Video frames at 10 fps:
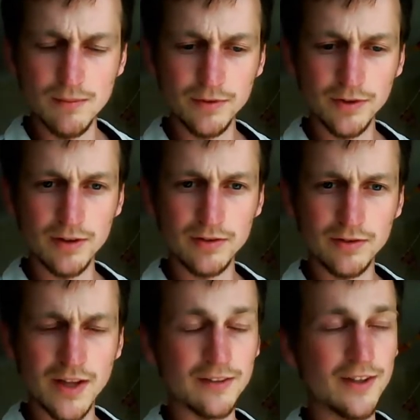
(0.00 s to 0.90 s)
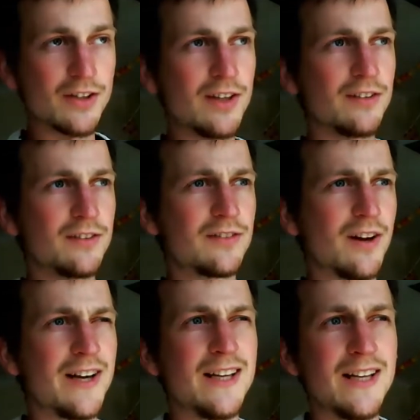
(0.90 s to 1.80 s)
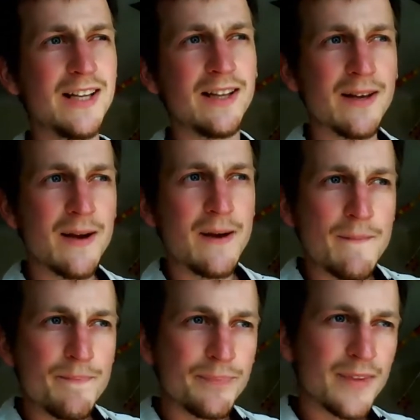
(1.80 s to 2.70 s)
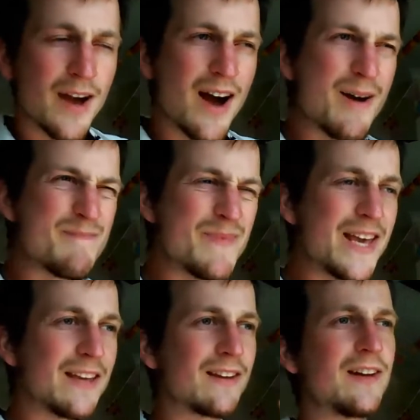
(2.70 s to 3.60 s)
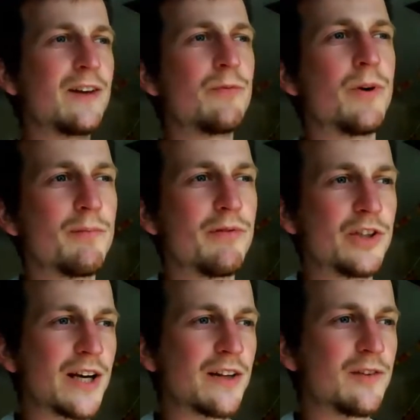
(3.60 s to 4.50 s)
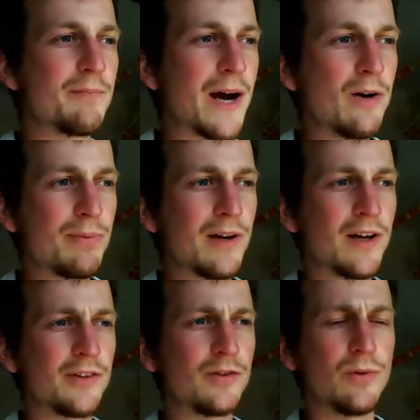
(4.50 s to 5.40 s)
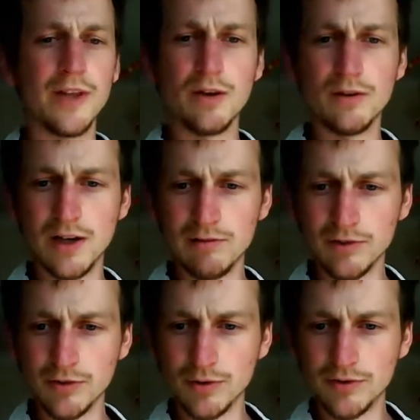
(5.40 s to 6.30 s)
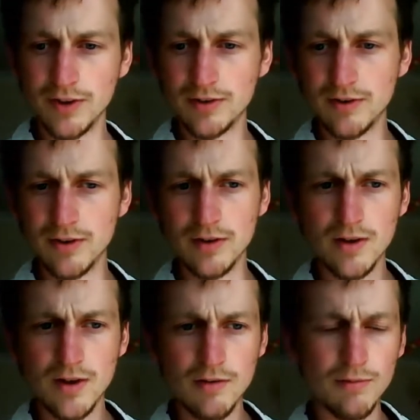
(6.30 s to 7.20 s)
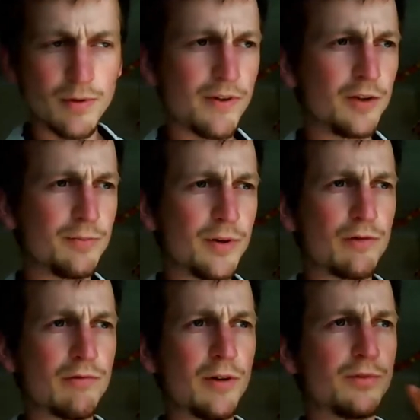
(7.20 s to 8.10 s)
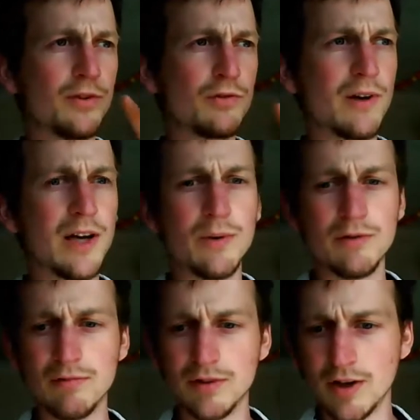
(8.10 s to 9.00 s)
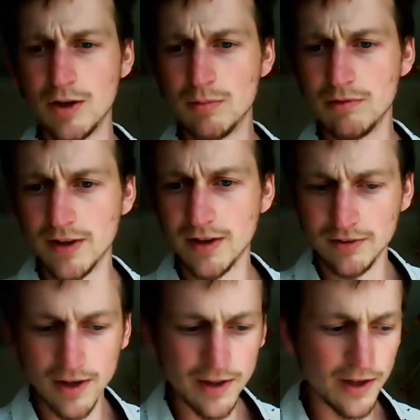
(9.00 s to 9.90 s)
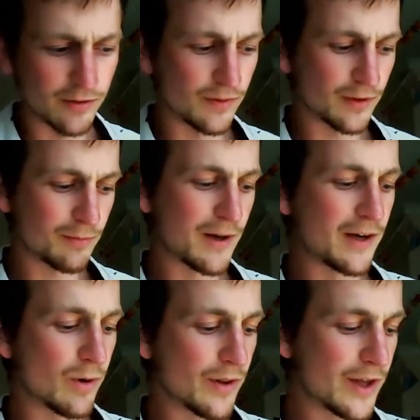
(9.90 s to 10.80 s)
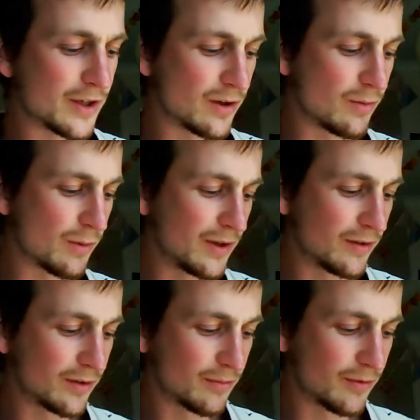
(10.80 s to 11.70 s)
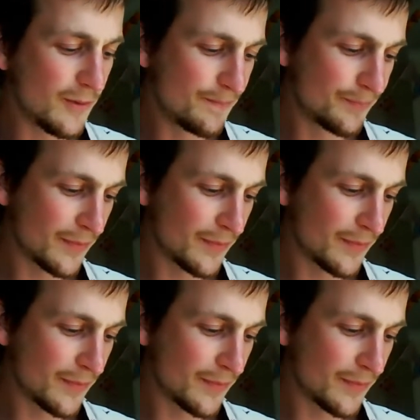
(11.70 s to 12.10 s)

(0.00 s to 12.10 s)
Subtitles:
so it says actually a tiny inkling of what the project's about, plus all the online resources, from the Facebook group to Trello and Rosoma and things like that, sort of explaining what they do, what we use them for.